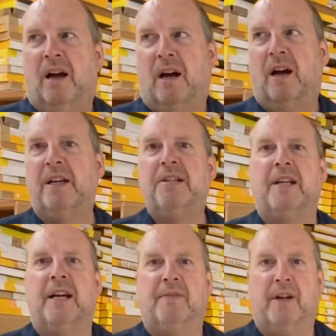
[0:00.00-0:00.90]
I used to
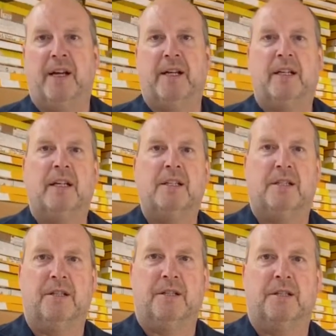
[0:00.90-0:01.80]
have like
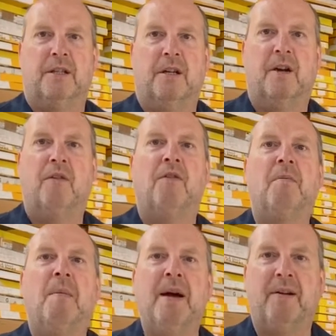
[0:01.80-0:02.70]
cousins from
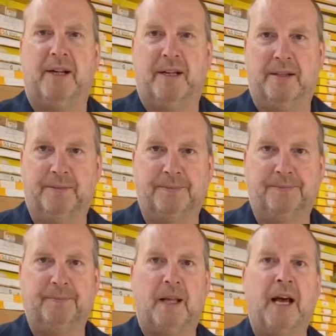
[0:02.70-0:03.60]
America,
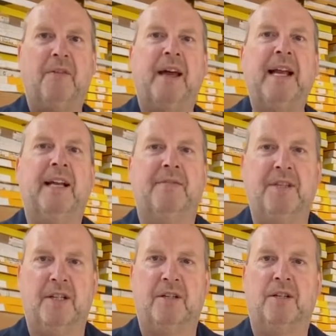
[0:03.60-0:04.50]
and they lived
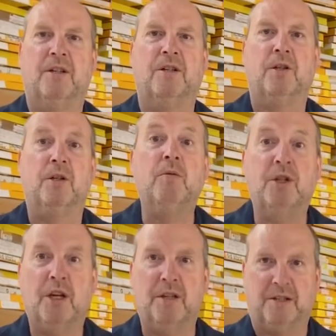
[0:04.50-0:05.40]
in New
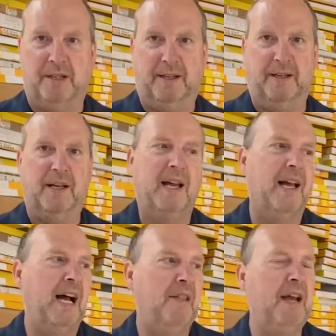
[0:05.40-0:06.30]
Jersey
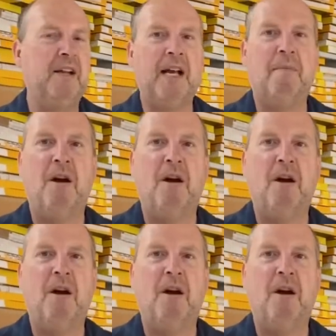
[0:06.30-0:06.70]
and they'd come over